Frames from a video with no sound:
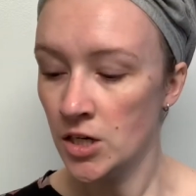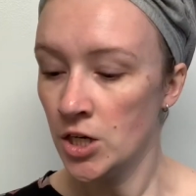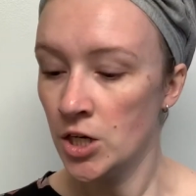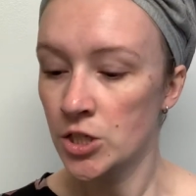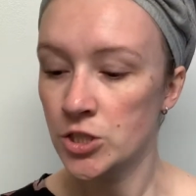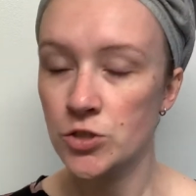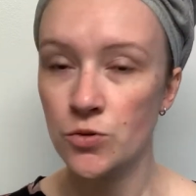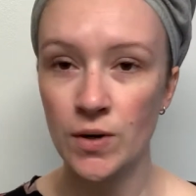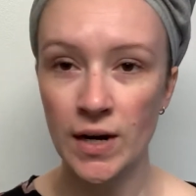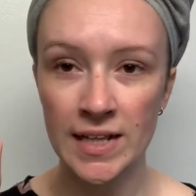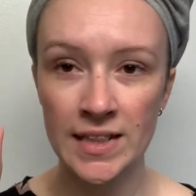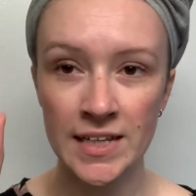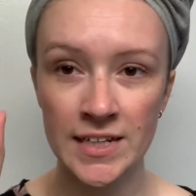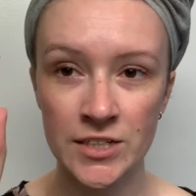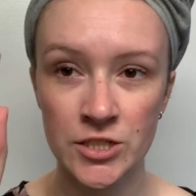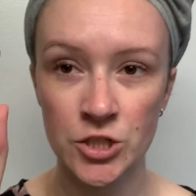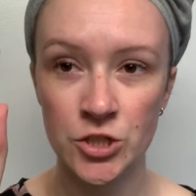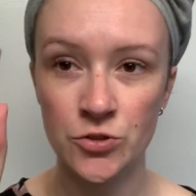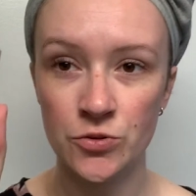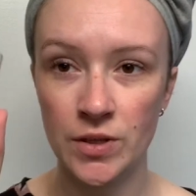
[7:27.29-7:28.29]
So what I like
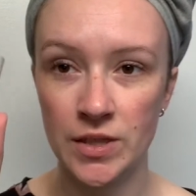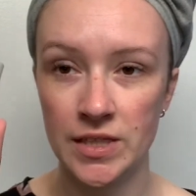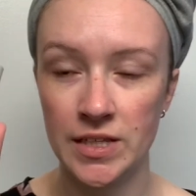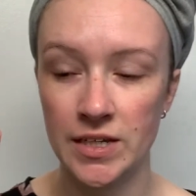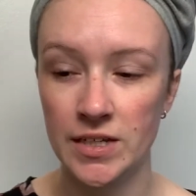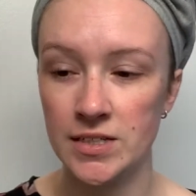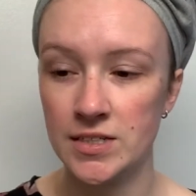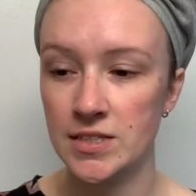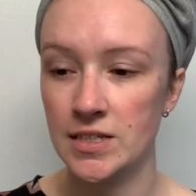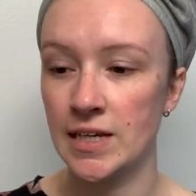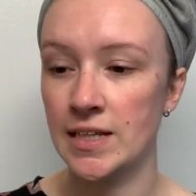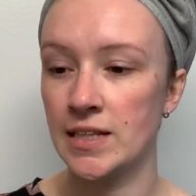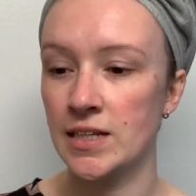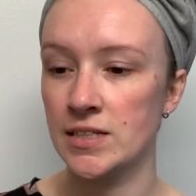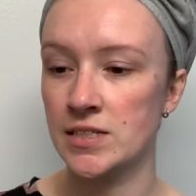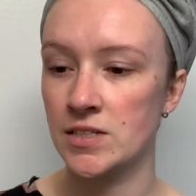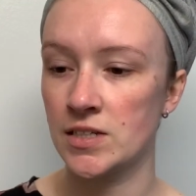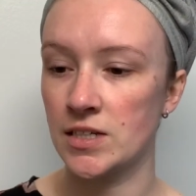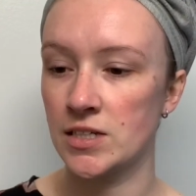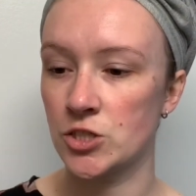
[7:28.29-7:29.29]
to do with this, and
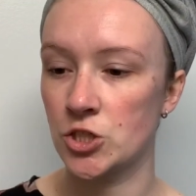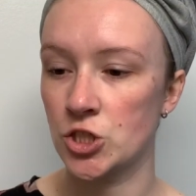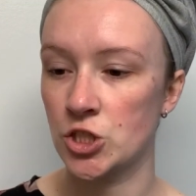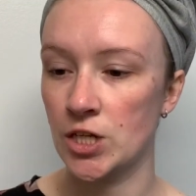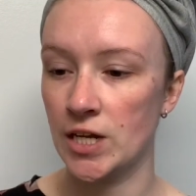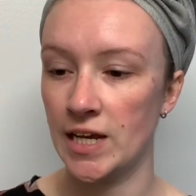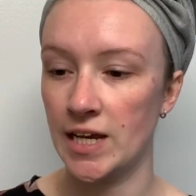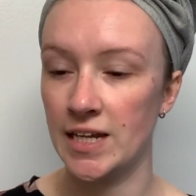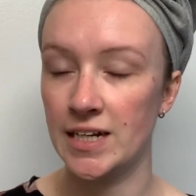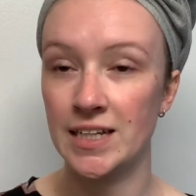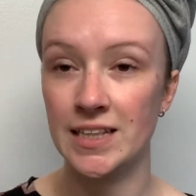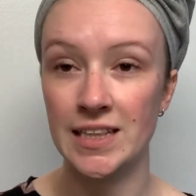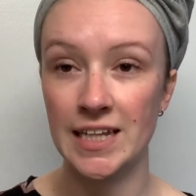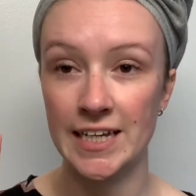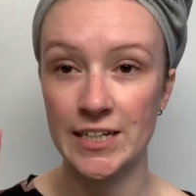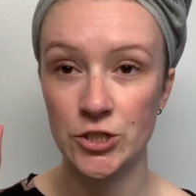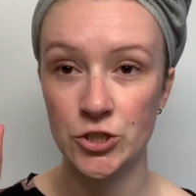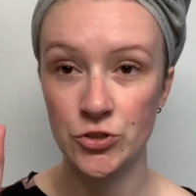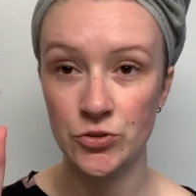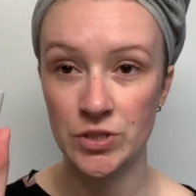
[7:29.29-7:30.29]
this is shade
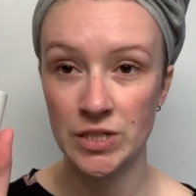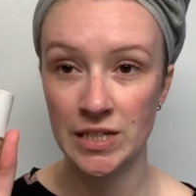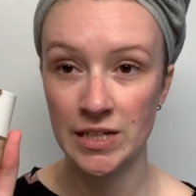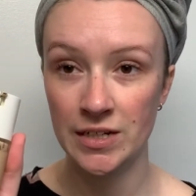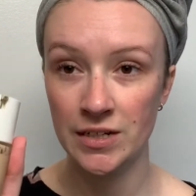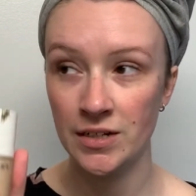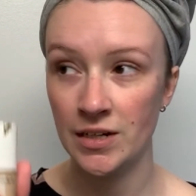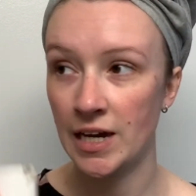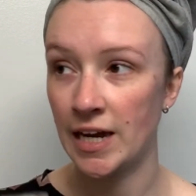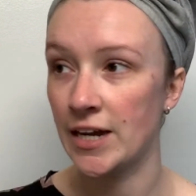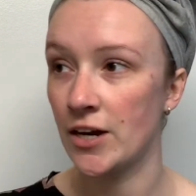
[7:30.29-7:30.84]
Light 210, I